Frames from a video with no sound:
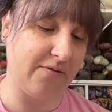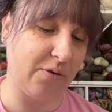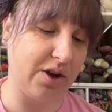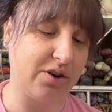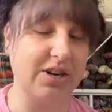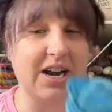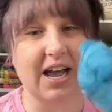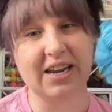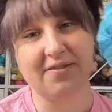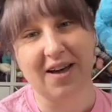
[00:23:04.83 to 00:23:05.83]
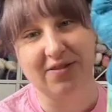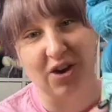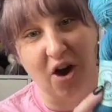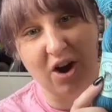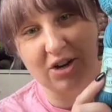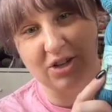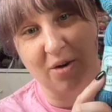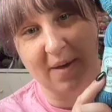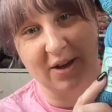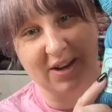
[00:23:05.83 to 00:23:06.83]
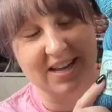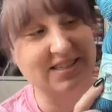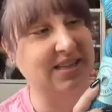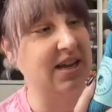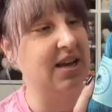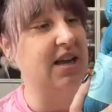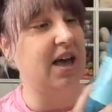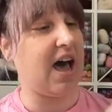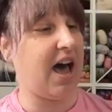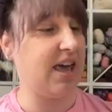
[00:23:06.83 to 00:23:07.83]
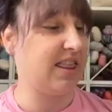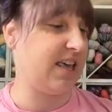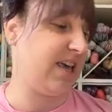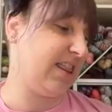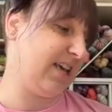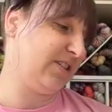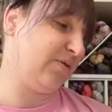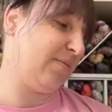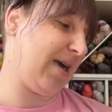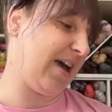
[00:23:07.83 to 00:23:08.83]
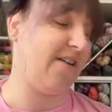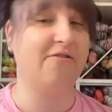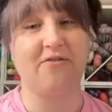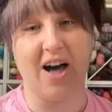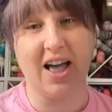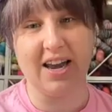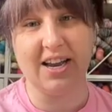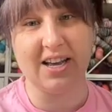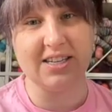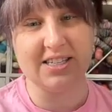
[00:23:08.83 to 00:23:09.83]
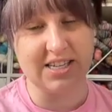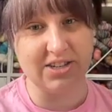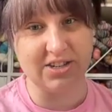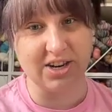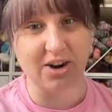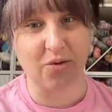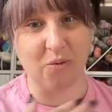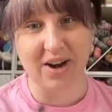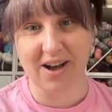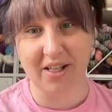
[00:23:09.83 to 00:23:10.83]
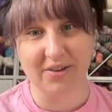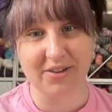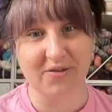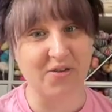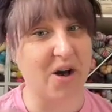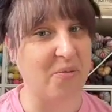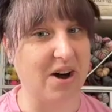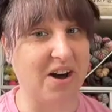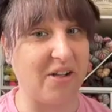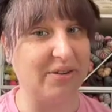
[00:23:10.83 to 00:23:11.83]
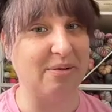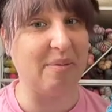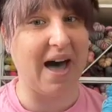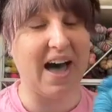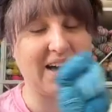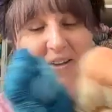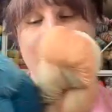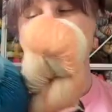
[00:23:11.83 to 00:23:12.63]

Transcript: 495 yards. Oh my goodness. I think this would make a fun t-shirt. One color in the front, one color in the back.